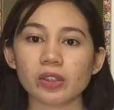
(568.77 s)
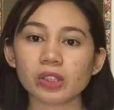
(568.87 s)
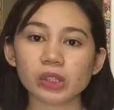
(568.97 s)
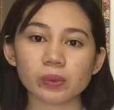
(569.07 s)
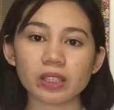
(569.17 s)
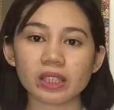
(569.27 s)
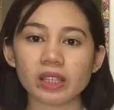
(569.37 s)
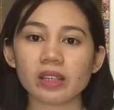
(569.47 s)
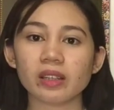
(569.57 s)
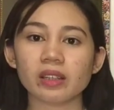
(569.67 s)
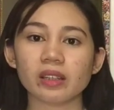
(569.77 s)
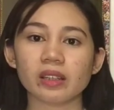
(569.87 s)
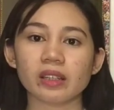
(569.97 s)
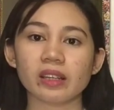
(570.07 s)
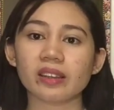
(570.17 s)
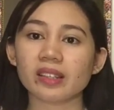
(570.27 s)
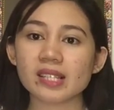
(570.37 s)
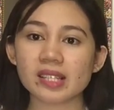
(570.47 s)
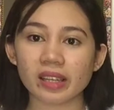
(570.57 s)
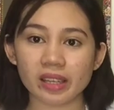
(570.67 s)
Usually, in
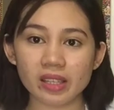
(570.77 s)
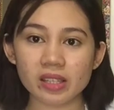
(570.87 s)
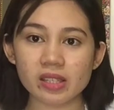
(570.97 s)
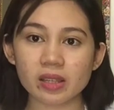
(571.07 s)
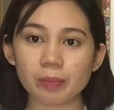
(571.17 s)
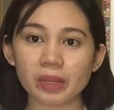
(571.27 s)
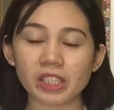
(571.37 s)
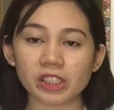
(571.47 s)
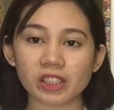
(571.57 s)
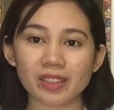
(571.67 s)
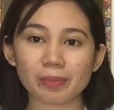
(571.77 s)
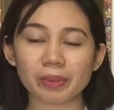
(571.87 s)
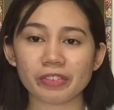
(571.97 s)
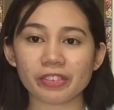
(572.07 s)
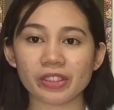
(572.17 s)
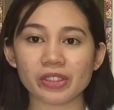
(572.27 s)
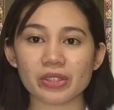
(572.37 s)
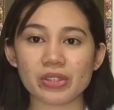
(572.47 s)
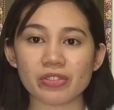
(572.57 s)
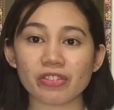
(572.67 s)
this case, the patient
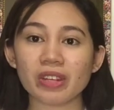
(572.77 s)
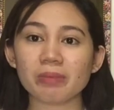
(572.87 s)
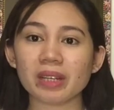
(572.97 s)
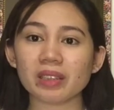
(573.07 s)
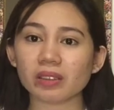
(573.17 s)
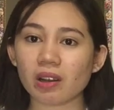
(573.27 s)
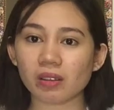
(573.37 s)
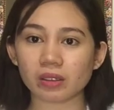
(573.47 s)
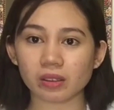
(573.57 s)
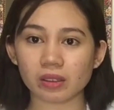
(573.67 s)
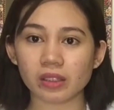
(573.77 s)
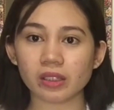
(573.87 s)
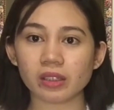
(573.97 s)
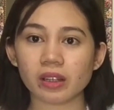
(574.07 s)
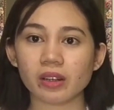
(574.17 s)
prefers female doctor